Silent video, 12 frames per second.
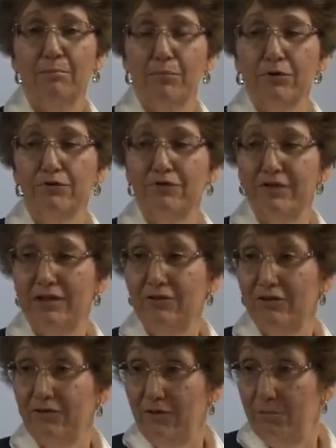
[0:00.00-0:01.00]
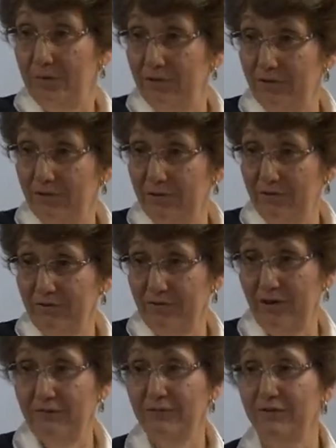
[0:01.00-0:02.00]
person that does the business
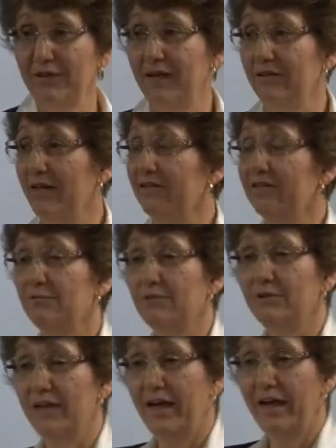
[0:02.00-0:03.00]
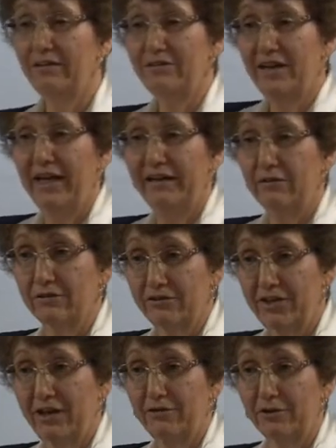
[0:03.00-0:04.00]
stuff, and then they sit with the head
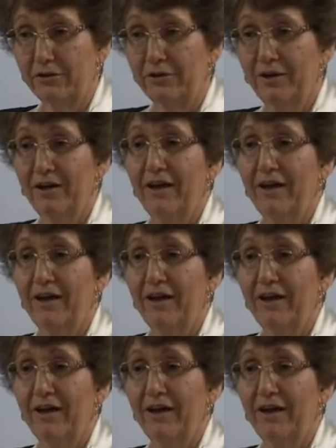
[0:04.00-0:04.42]
teller.